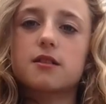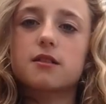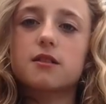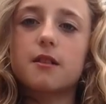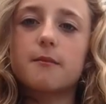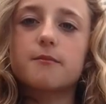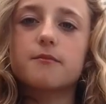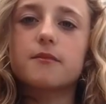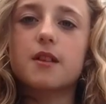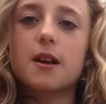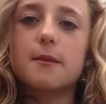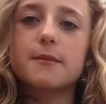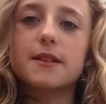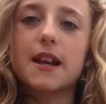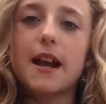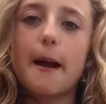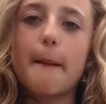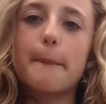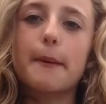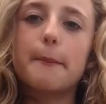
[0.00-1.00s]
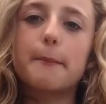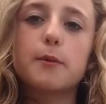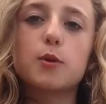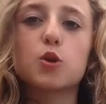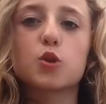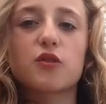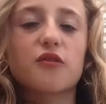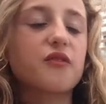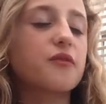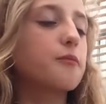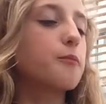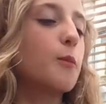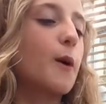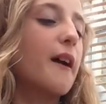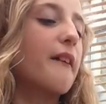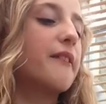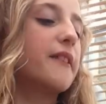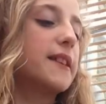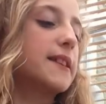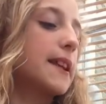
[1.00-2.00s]
sometimes I get a bit bored
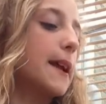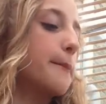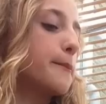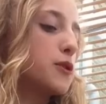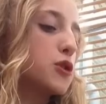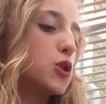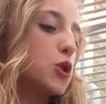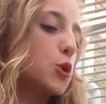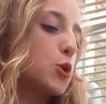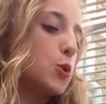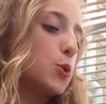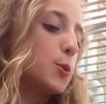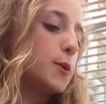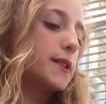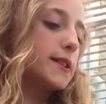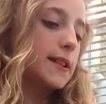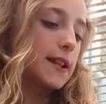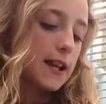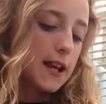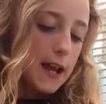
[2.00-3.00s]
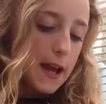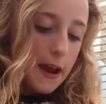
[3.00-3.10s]
wearing the same shoes.